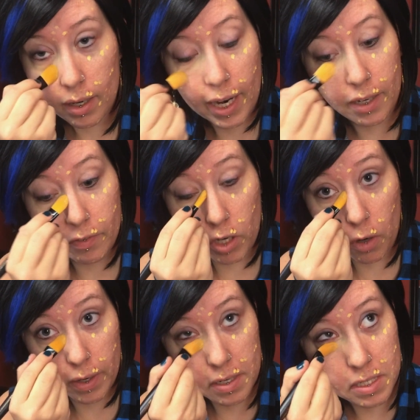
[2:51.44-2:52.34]
kind of
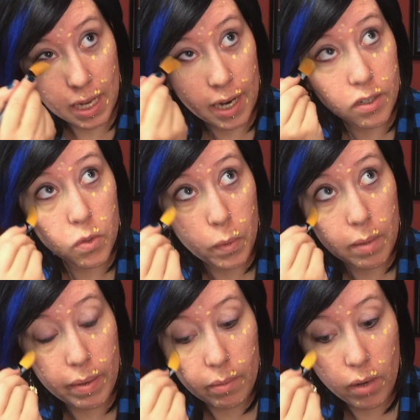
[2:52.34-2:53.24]
go in a side
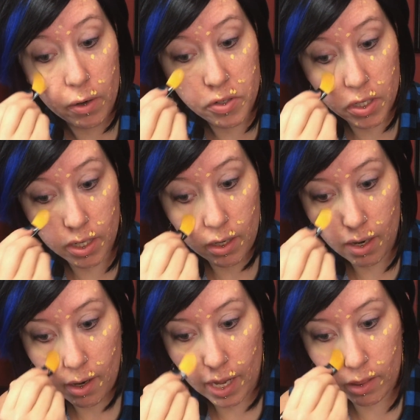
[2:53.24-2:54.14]
sweeping
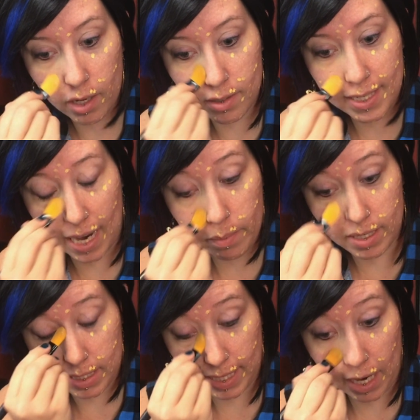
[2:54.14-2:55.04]
motion and then dab
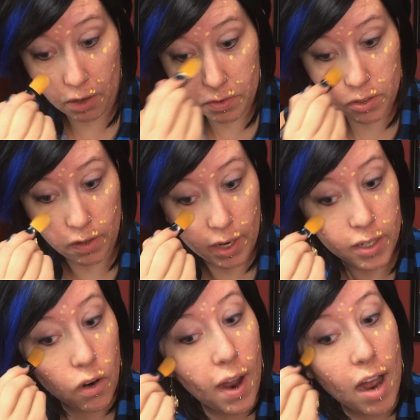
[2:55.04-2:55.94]
it down so that I
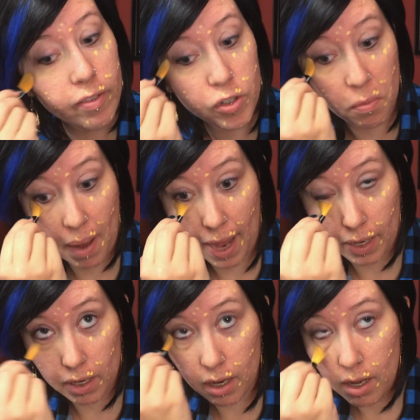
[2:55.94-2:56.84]
don't have a
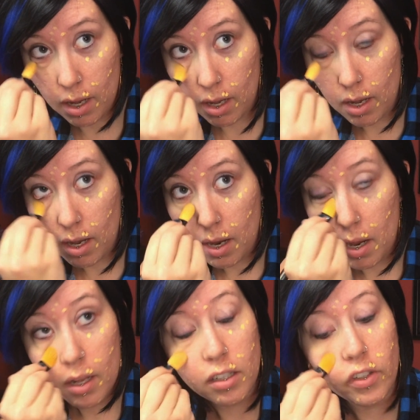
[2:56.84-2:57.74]
dramatic
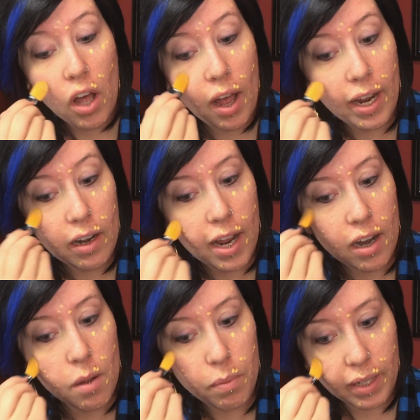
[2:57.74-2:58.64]
line
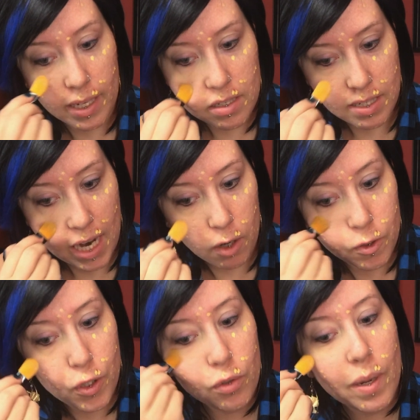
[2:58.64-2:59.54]
and it blends
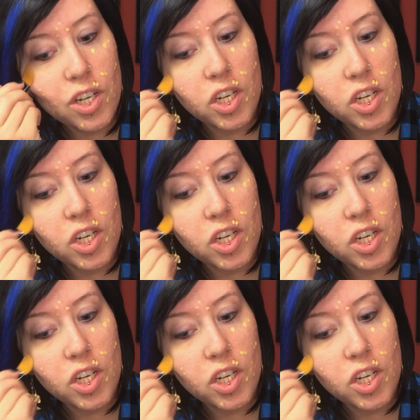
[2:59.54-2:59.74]
down to my